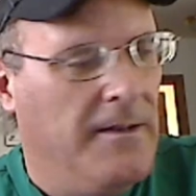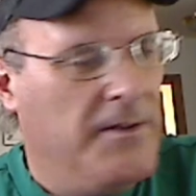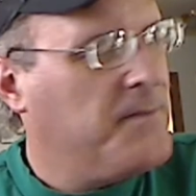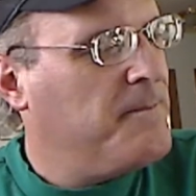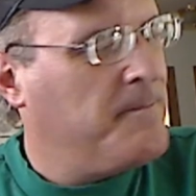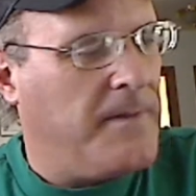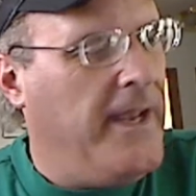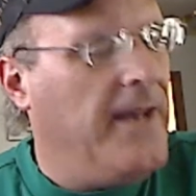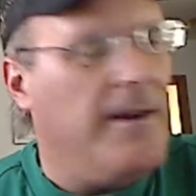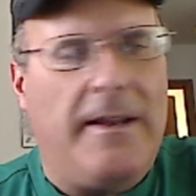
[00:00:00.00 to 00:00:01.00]
Just
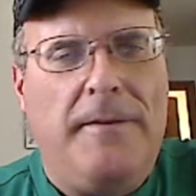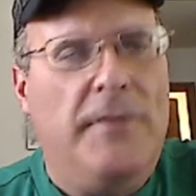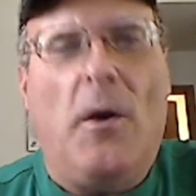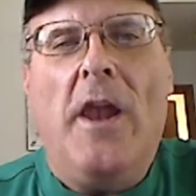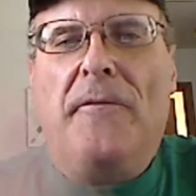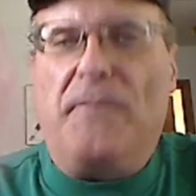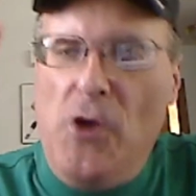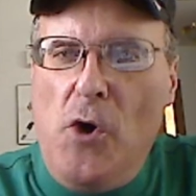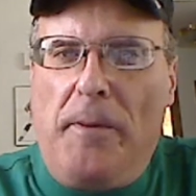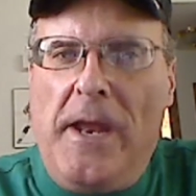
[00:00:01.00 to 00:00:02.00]
can't. He's one of the
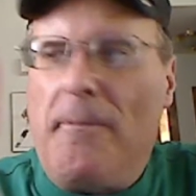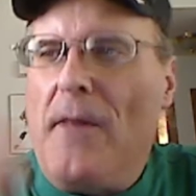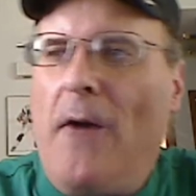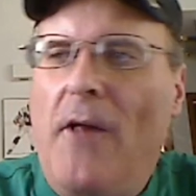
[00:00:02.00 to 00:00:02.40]
few people I